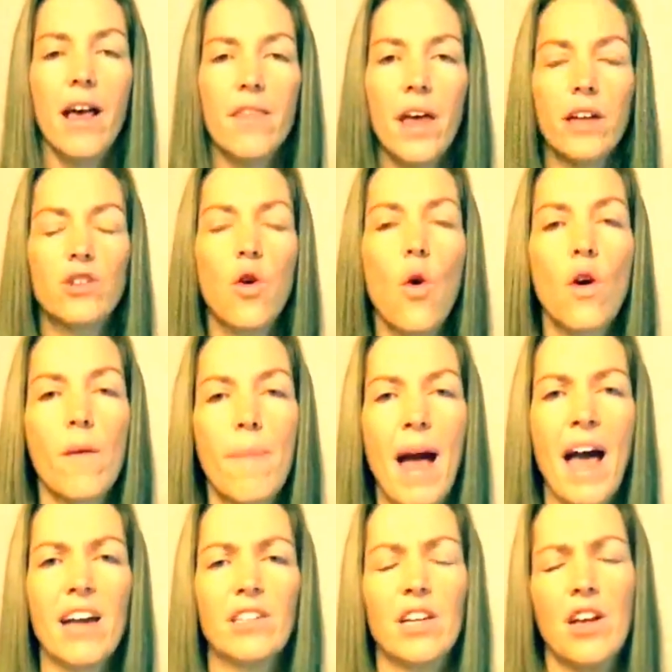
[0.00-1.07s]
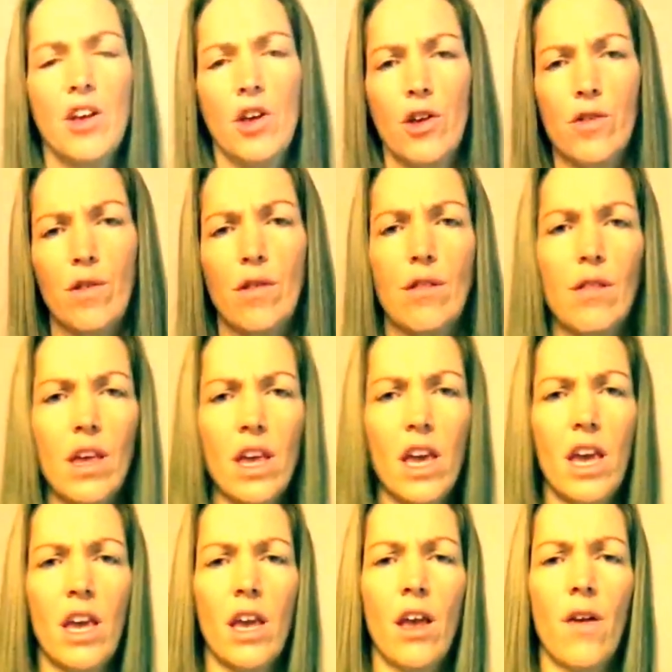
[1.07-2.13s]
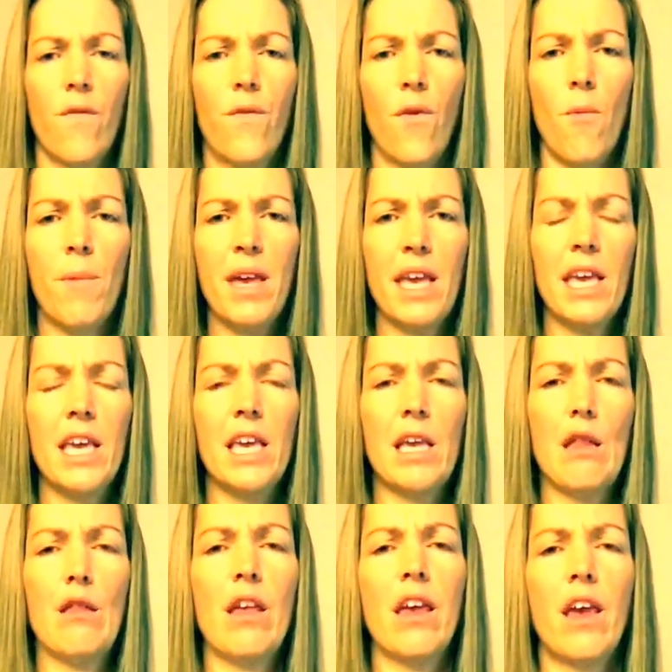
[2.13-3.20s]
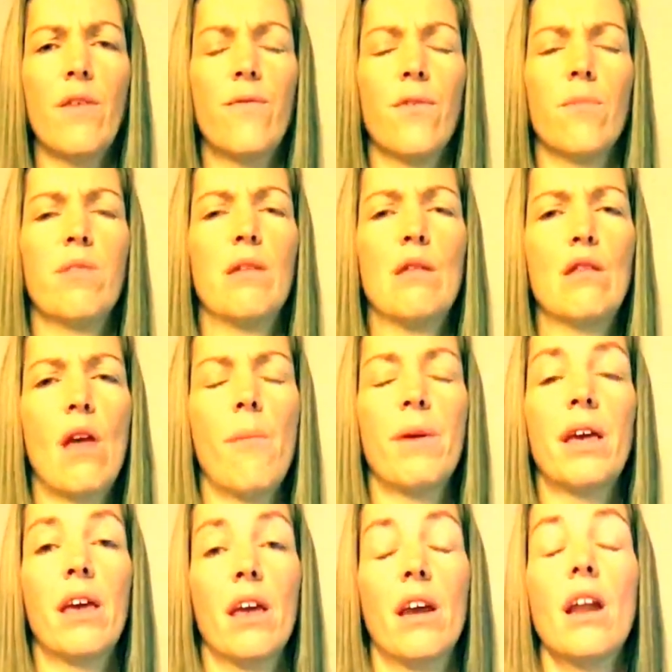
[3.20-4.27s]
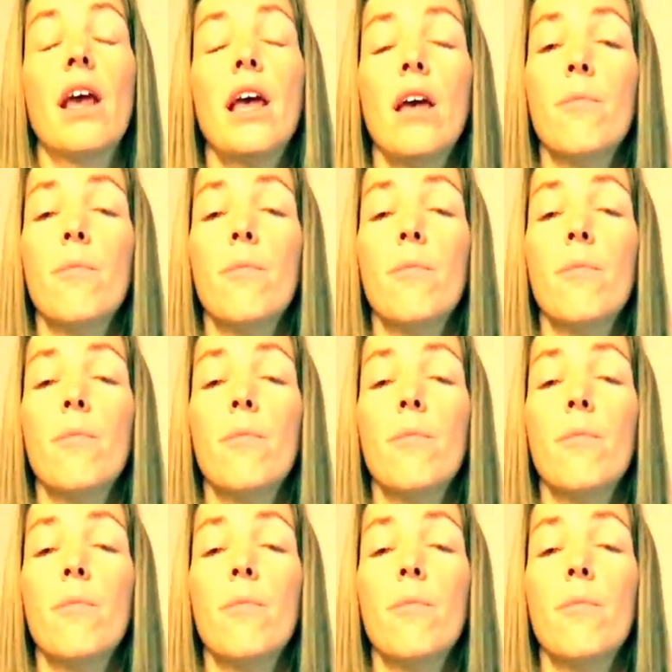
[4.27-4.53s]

that talk about singing from here, singing from the stomach and